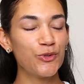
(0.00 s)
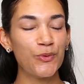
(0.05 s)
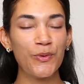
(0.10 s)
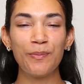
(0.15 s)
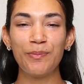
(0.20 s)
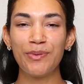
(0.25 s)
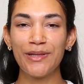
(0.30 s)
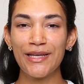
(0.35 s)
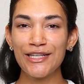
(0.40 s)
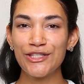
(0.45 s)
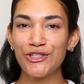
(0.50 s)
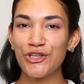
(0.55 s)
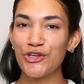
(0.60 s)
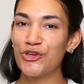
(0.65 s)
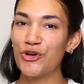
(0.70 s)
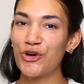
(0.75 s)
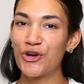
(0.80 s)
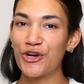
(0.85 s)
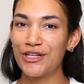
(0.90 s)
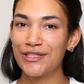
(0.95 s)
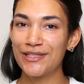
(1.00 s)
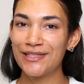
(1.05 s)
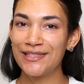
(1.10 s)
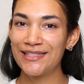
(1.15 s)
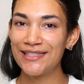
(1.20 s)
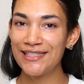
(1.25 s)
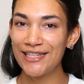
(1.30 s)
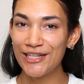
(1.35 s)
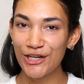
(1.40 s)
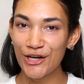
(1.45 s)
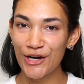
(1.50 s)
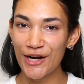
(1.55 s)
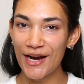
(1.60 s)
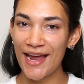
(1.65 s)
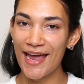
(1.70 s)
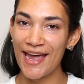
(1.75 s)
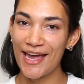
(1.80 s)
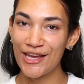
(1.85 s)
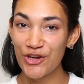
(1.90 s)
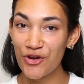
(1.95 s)
to replace your concealer
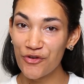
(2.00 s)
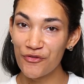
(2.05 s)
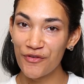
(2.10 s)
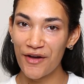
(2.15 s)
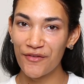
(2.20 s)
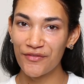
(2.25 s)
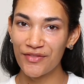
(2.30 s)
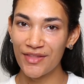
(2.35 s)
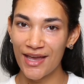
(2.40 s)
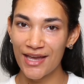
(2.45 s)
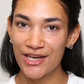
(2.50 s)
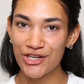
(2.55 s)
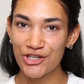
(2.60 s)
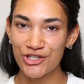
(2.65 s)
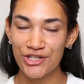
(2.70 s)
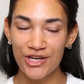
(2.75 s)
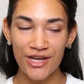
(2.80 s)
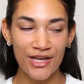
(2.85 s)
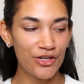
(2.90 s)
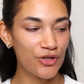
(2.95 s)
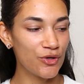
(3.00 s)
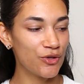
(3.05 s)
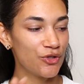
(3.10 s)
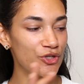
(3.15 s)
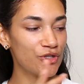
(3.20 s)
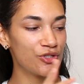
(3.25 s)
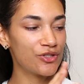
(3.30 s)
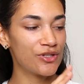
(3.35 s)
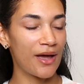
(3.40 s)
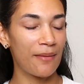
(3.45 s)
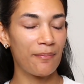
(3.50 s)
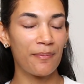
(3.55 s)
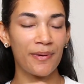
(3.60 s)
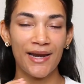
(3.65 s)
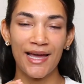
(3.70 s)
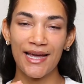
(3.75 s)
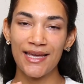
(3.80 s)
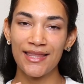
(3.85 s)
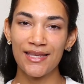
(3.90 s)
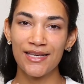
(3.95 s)
and your foundation. You just
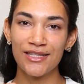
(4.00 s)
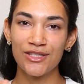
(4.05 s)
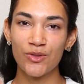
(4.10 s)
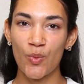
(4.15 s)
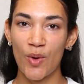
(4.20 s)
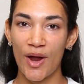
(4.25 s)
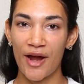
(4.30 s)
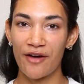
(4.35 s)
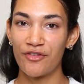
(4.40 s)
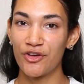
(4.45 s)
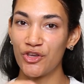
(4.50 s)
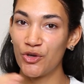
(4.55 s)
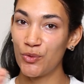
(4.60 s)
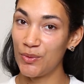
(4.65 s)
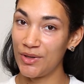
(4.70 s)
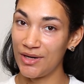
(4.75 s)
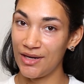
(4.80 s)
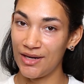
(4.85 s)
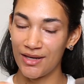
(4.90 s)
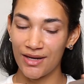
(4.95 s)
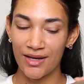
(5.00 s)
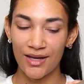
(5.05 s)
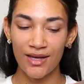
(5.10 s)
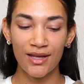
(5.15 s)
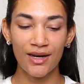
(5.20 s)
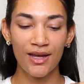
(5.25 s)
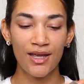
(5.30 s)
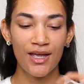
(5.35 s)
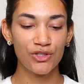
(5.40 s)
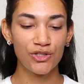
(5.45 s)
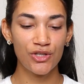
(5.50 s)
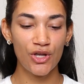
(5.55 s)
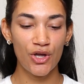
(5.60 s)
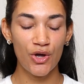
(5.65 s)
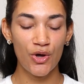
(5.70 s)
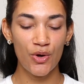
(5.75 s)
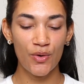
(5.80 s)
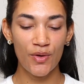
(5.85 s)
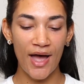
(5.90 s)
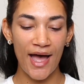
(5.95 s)
apply this wherever you need it.
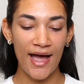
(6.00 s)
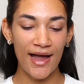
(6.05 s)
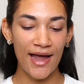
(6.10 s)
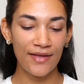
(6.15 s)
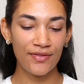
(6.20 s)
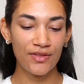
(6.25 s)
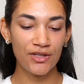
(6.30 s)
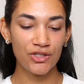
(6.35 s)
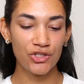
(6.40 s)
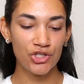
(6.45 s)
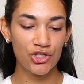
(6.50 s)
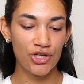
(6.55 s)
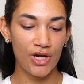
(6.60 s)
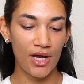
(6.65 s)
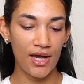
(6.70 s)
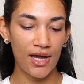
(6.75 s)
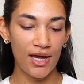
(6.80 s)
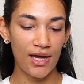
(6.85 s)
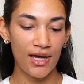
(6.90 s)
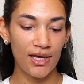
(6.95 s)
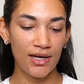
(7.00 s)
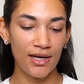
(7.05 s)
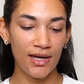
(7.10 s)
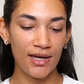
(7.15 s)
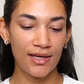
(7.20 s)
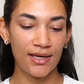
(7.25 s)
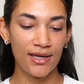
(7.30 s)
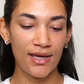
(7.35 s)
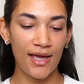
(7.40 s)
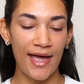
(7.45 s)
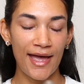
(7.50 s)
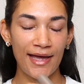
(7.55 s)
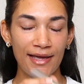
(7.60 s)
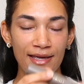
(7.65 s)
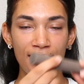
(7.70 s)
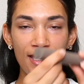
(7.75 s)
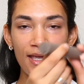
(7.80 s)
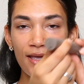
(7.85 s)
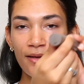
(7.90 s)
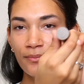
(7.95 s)
So I got this shade
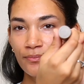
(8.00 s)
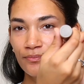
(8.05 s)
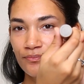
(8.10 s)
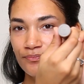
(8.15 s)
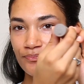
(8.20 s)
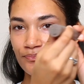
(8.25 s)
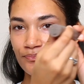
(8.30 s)
Khaki,